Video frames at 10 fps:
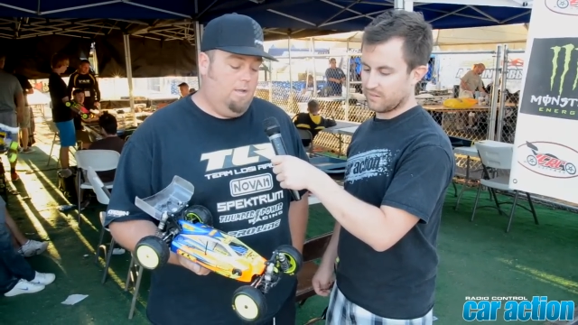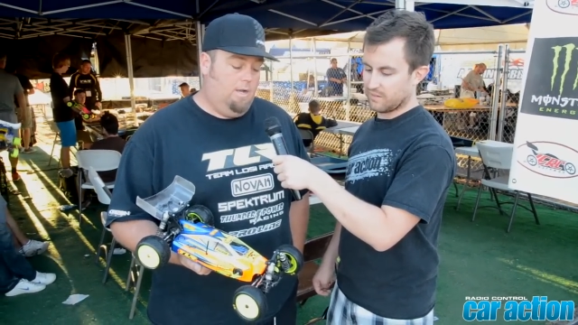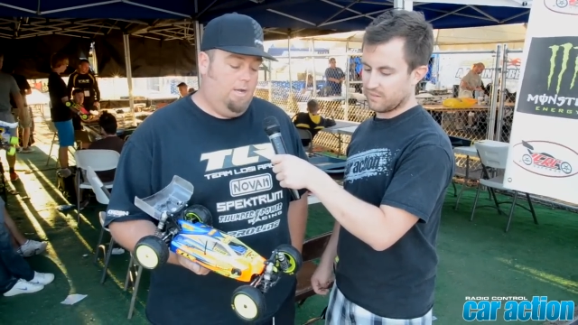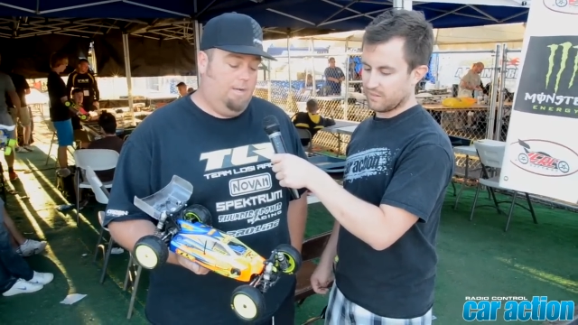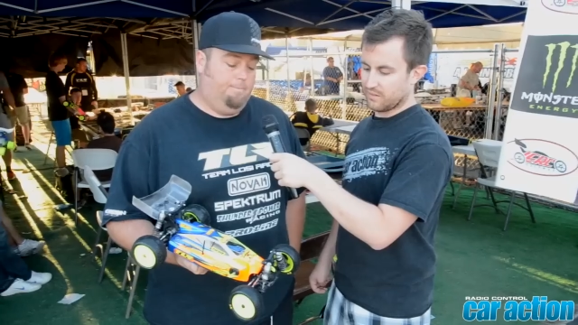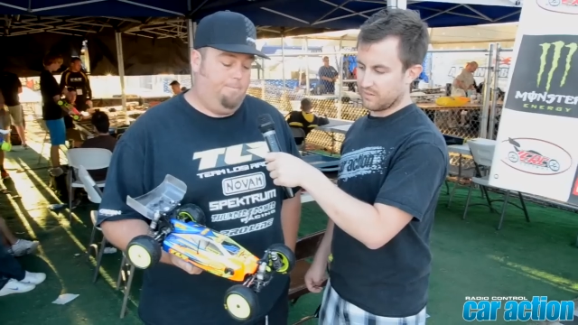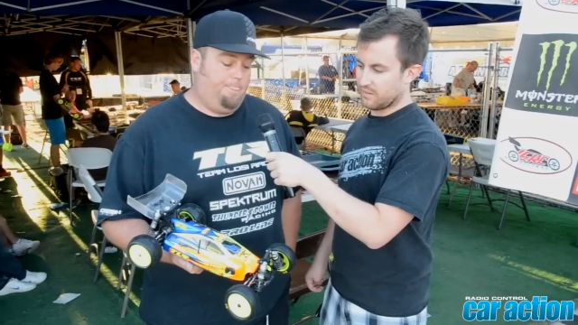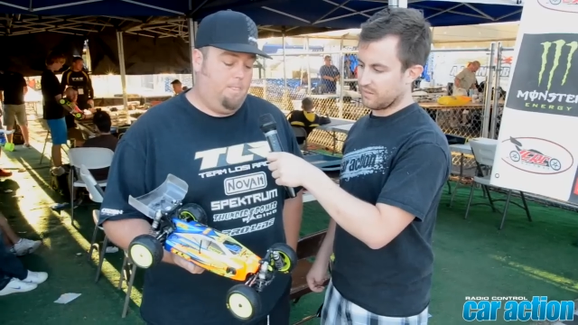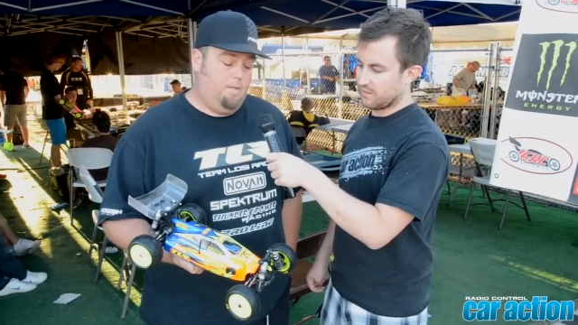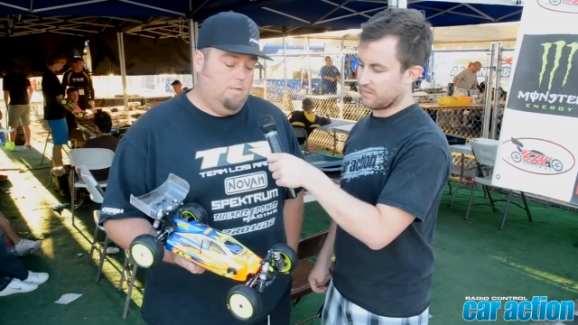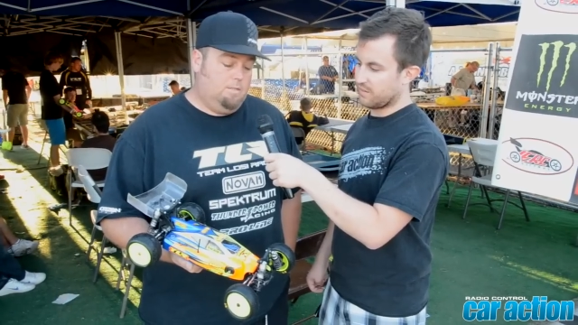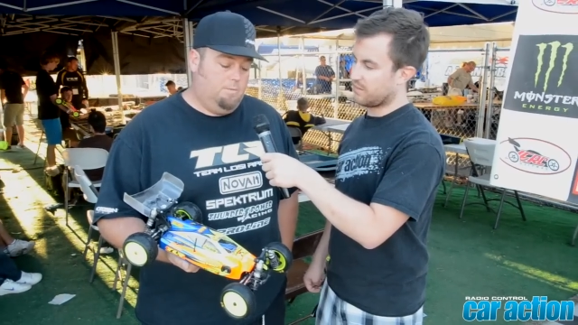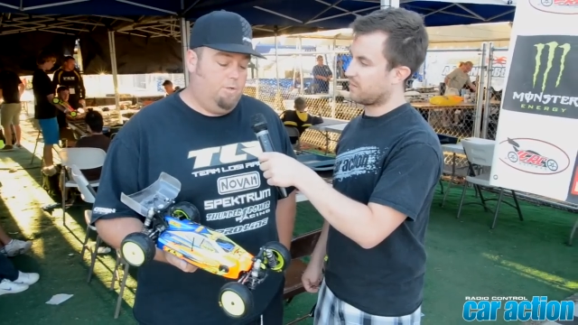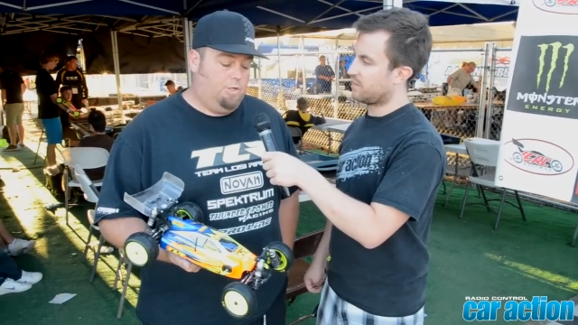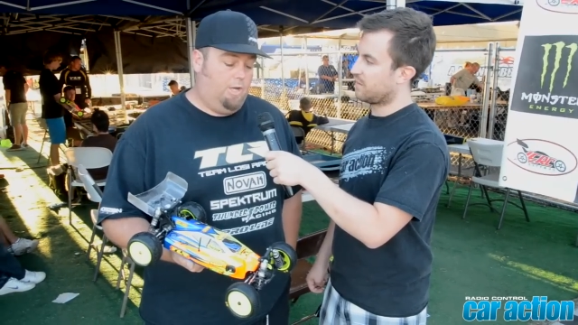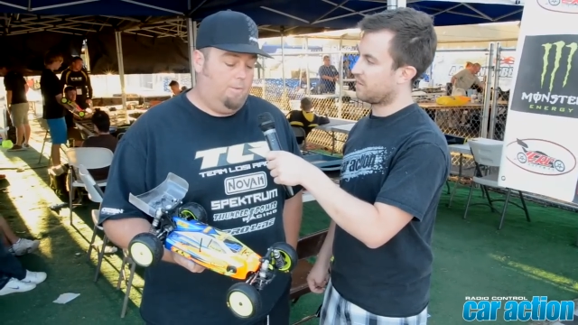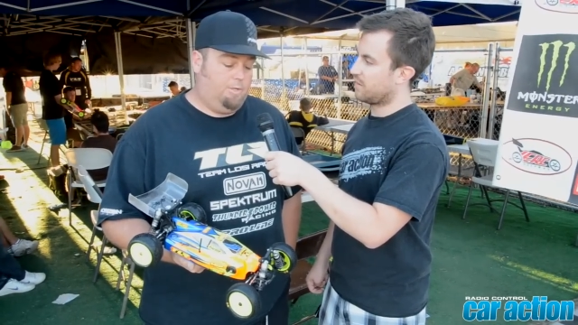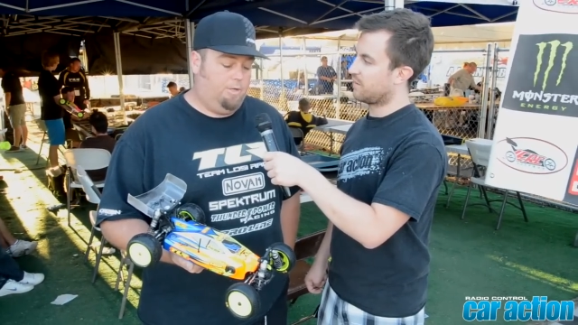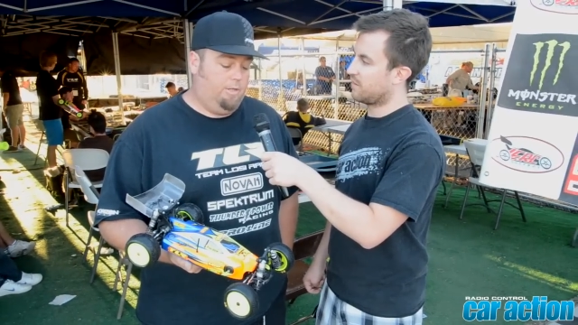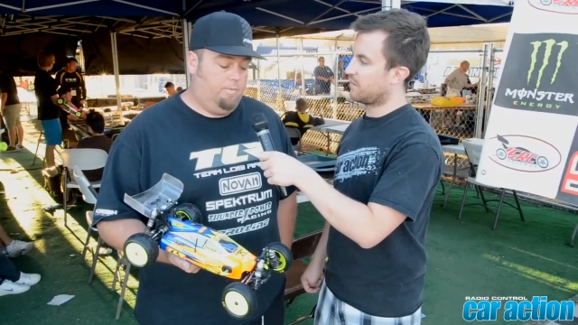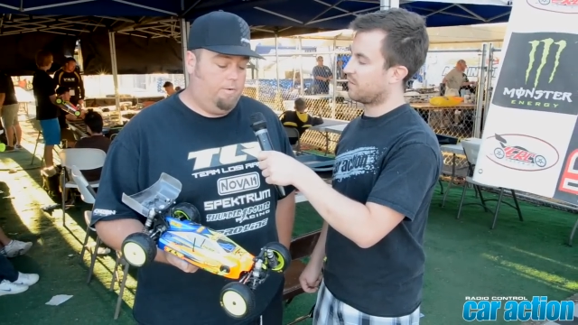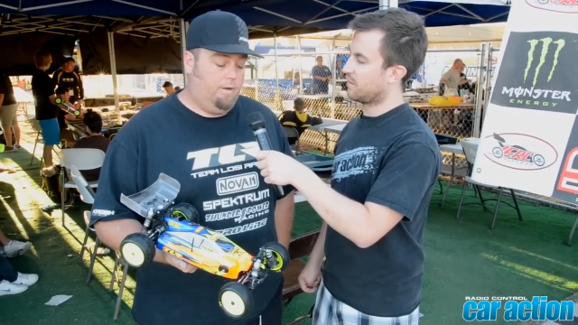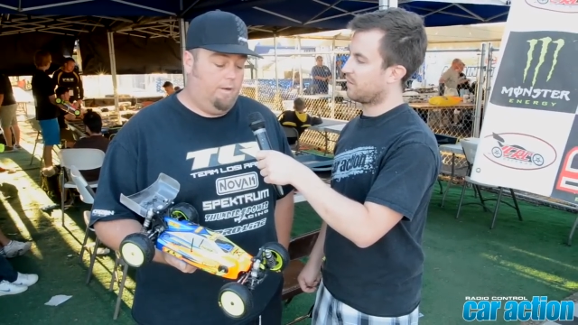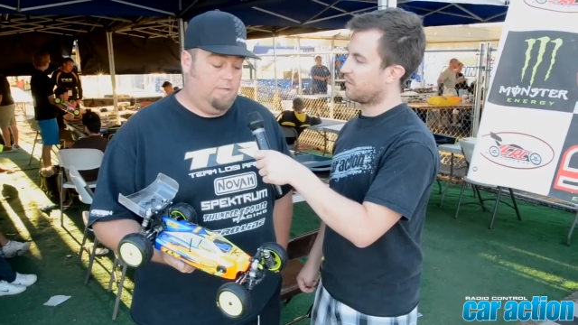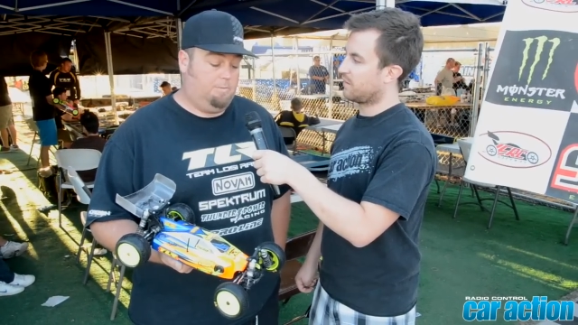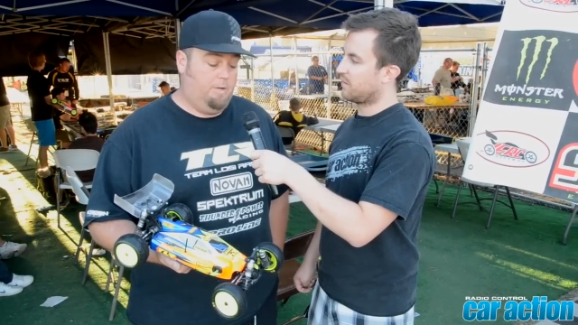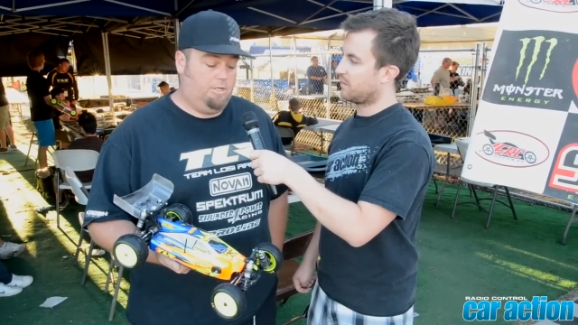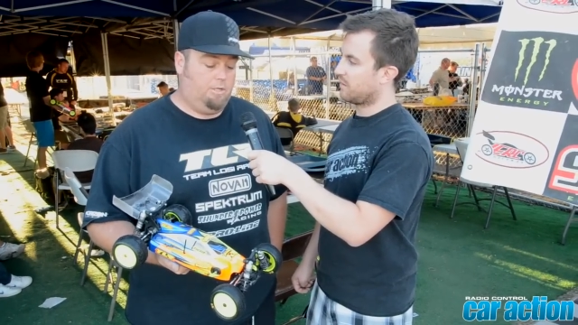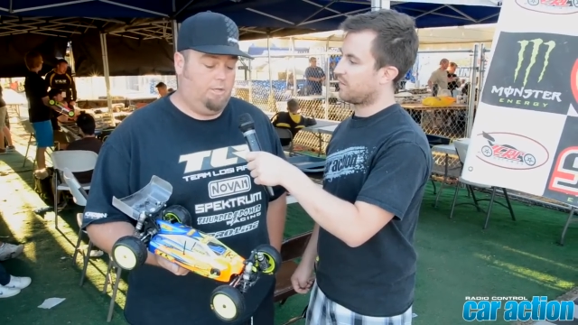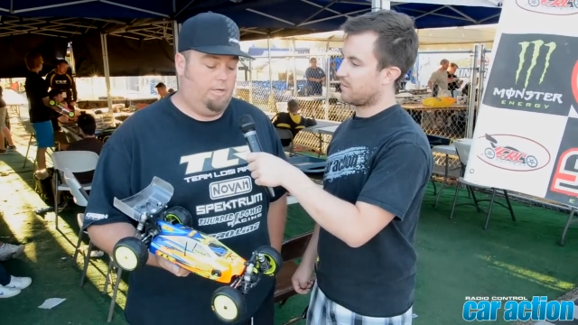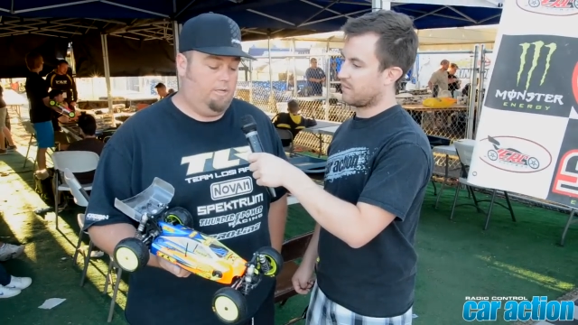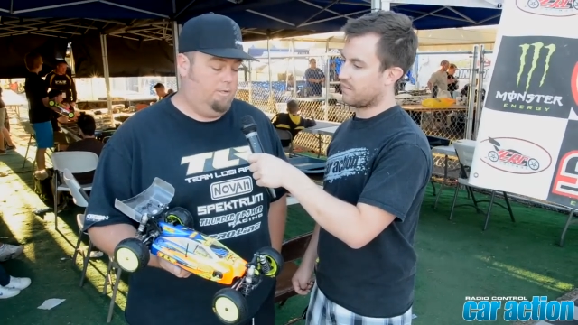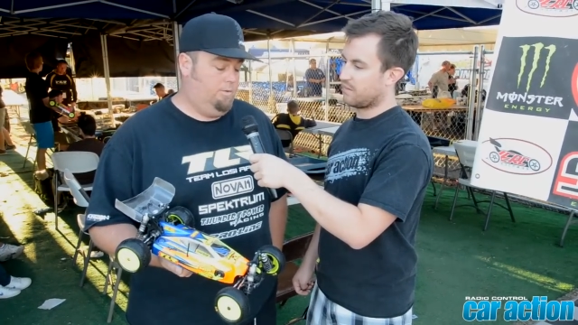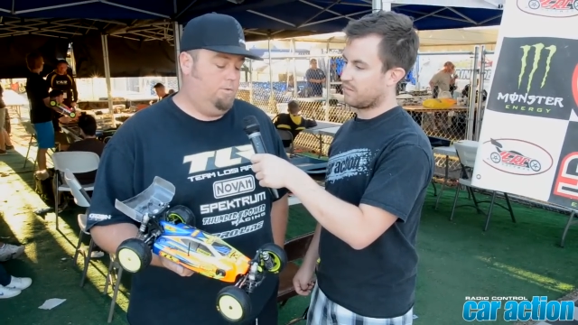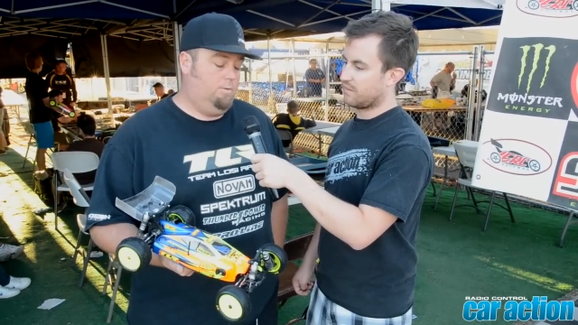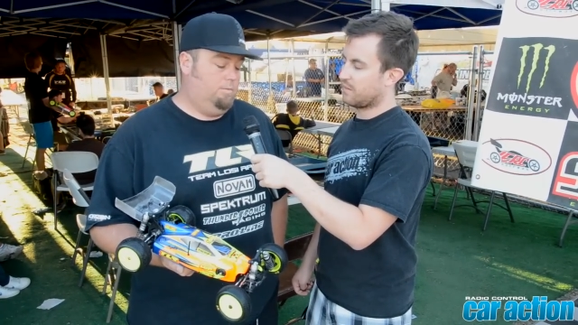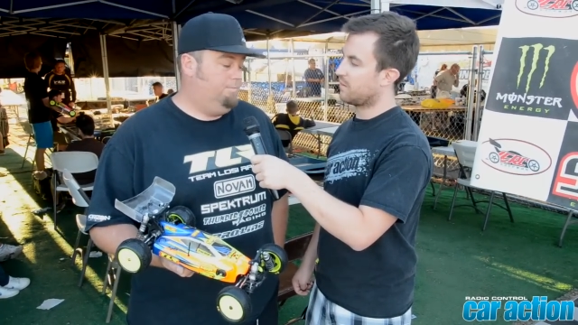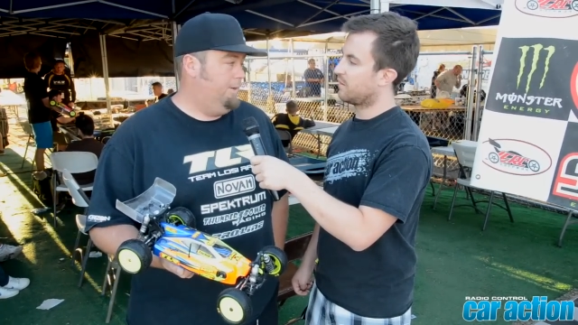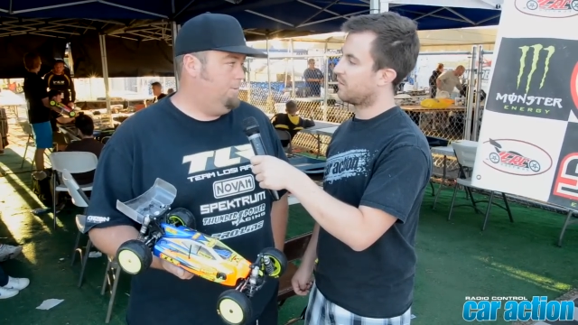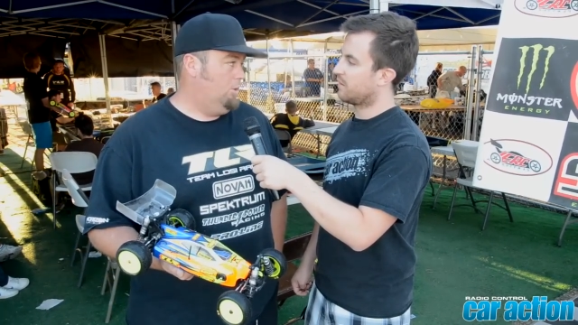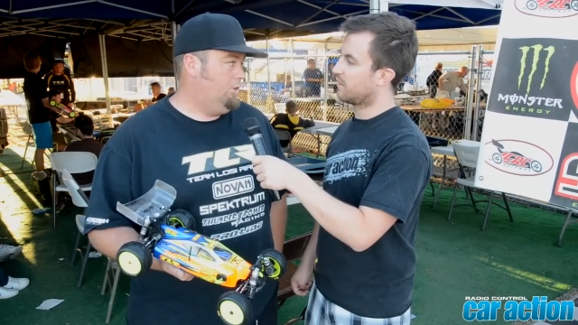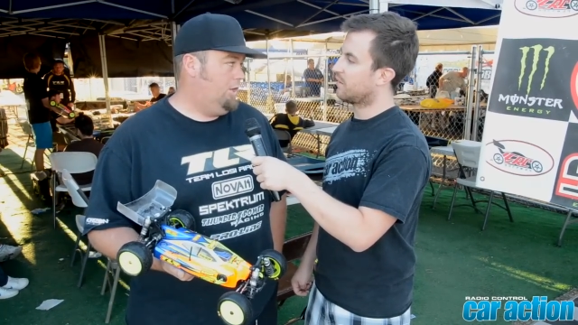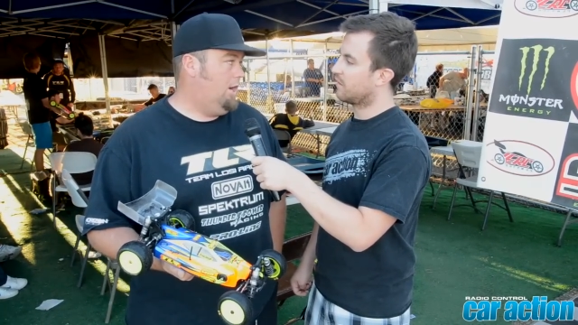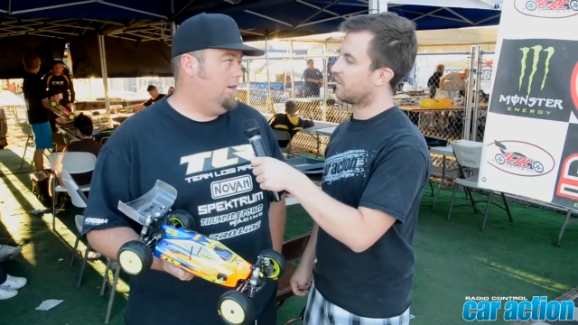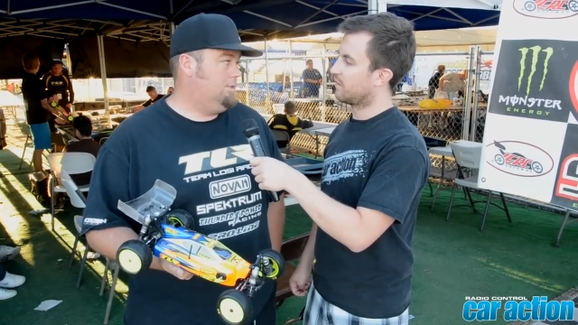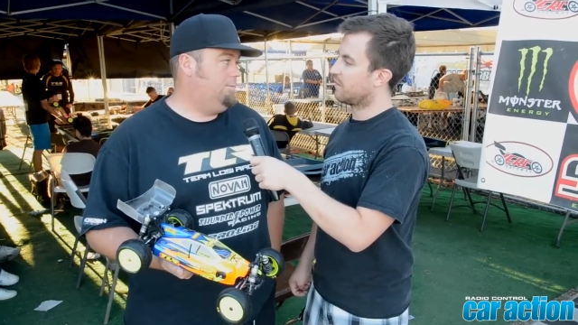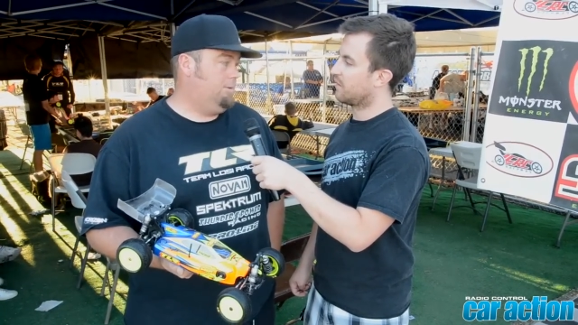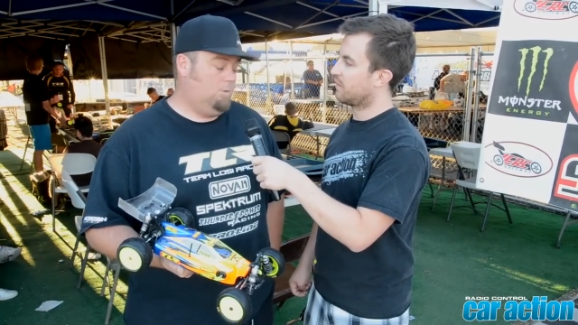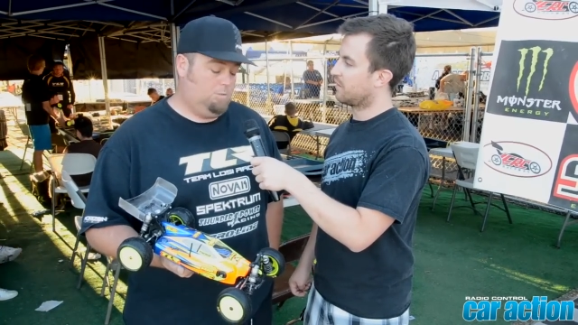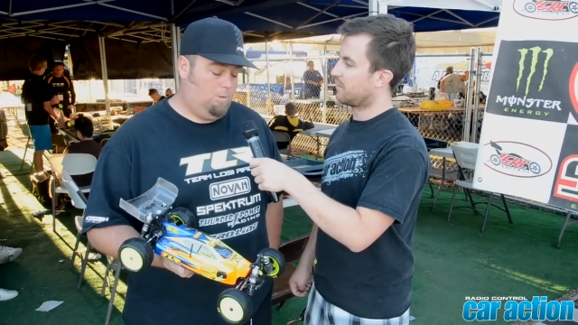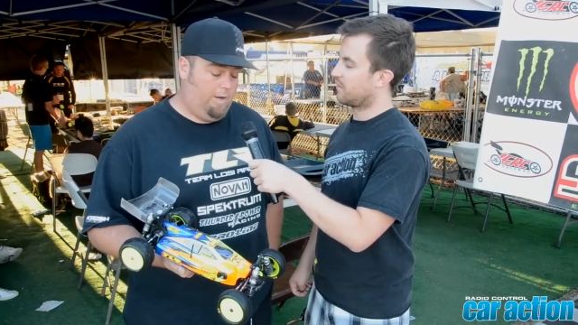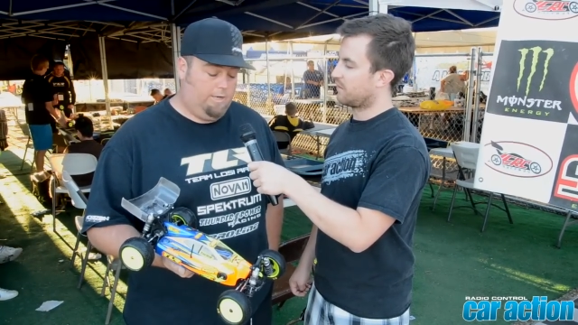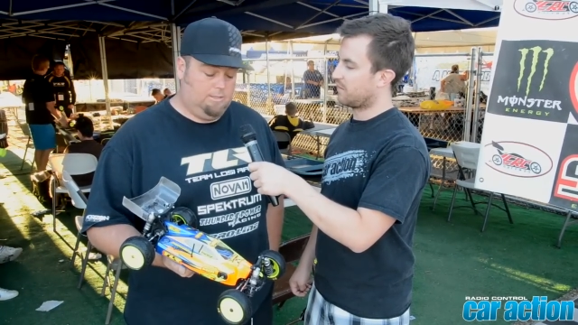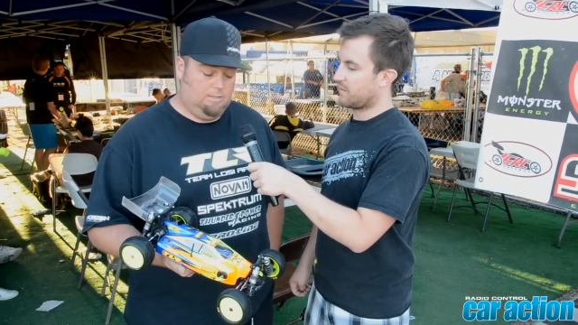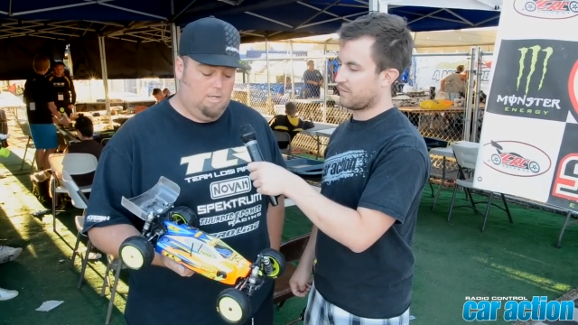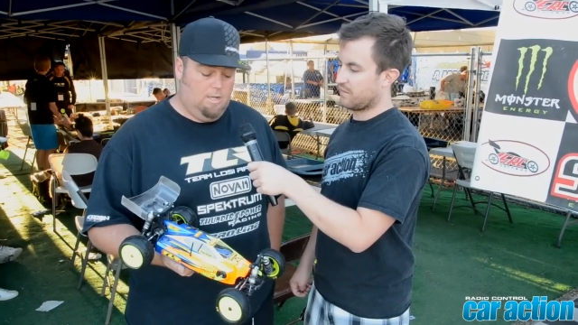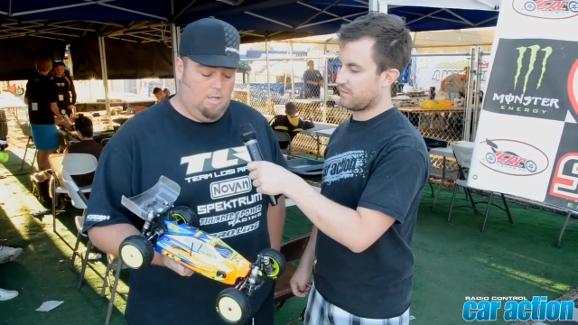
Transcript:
Speaker 1: Um, some new geometry in the rear end, especially new big bore shocks, big bore springs.